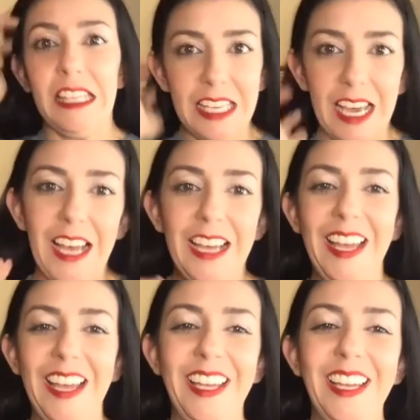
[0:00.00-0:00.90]

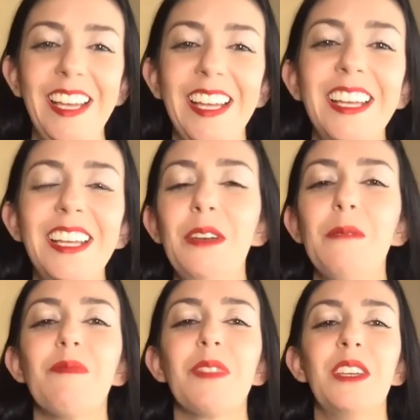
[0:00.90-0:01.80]
Yeah.
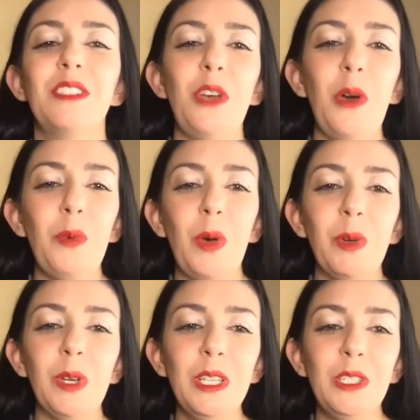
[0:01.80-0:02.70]
So what
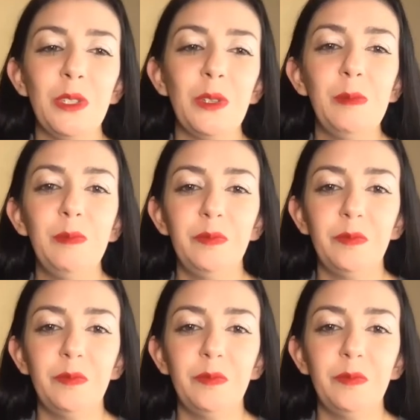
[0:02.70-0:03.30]
we're gonna do